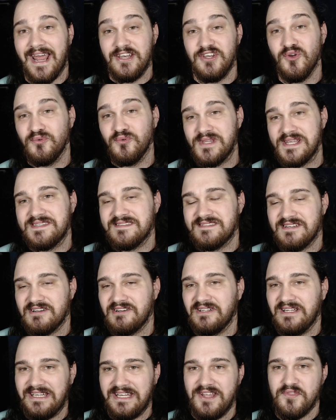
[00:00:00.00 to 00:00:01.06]
I don't
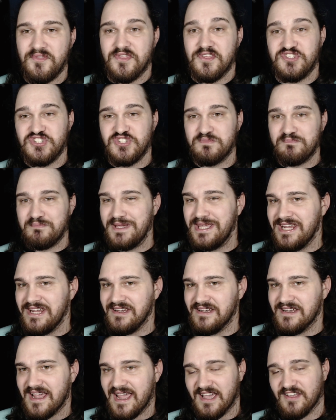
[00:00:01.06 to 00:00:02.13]
necessarily need the
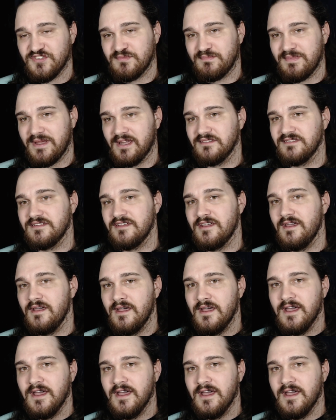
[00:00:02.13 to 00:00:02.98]
speed aspect,